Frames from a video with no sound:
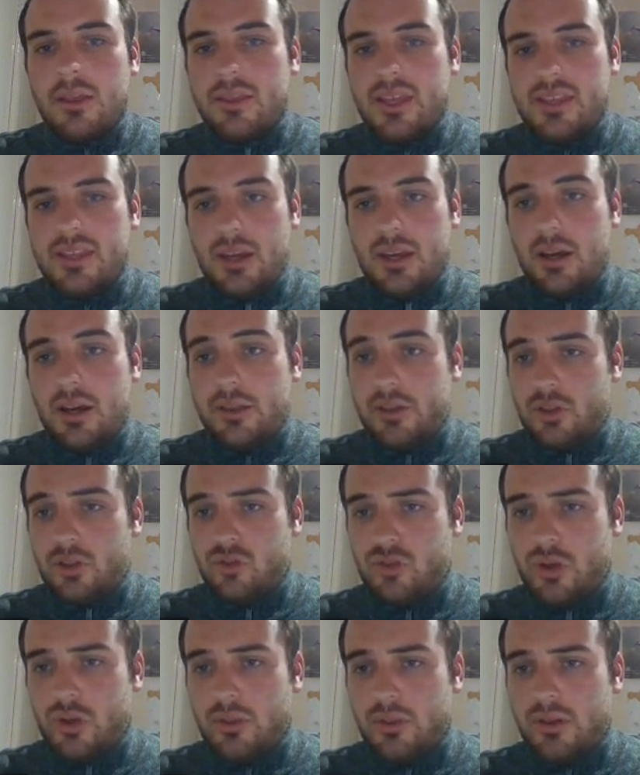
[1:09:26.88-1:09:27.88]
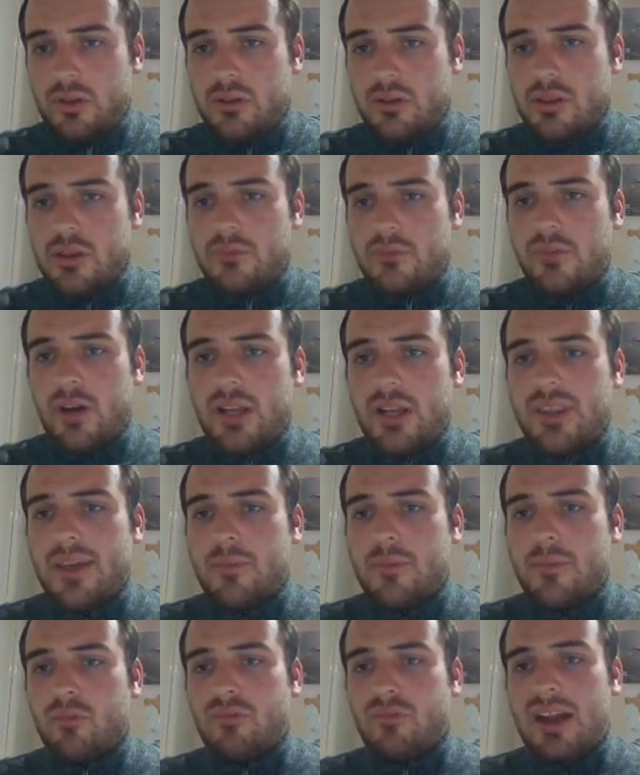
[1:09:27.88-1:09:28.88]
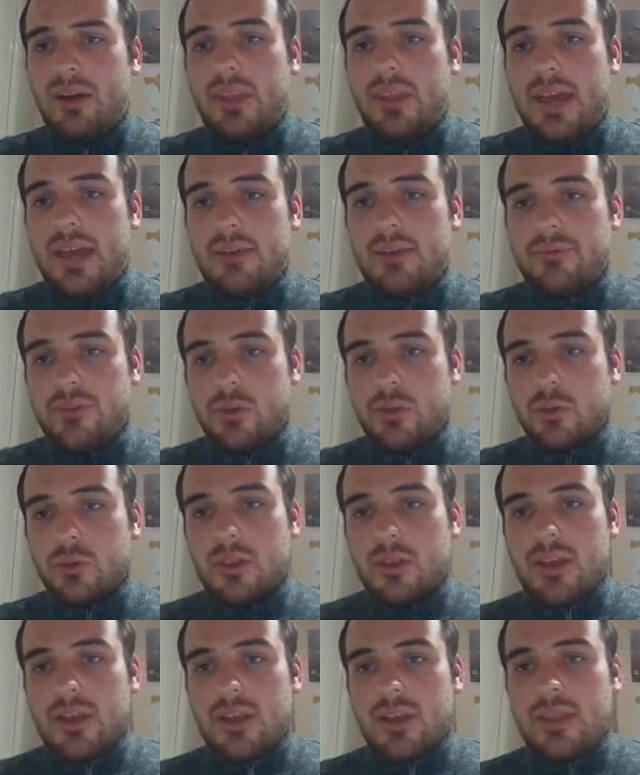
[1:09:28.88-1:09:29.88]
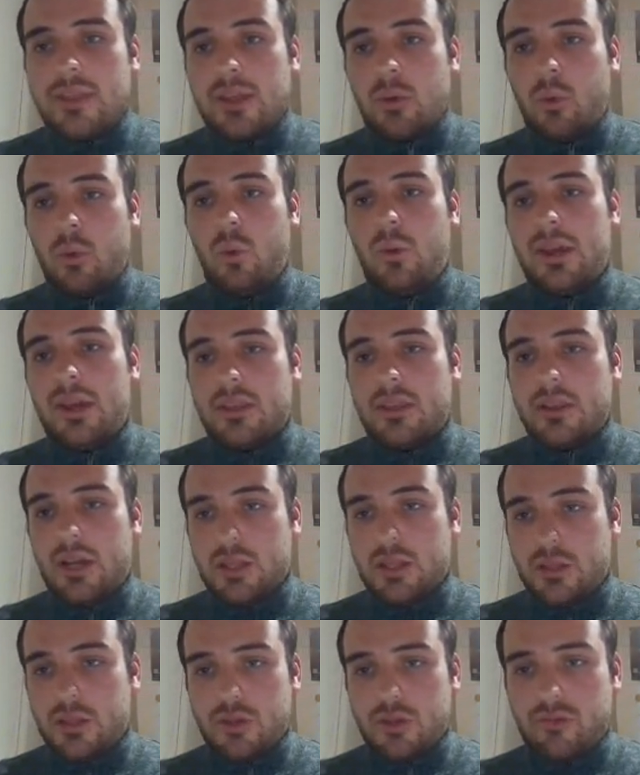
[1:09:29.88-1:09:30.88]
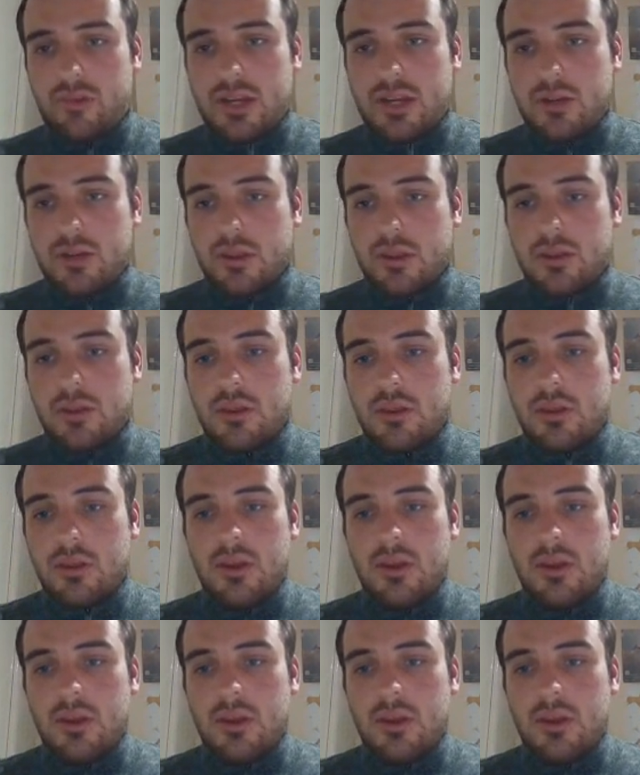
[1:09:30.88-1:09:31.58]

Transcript: CTRs are control zones. You find them around airfields, and they always touch the ground.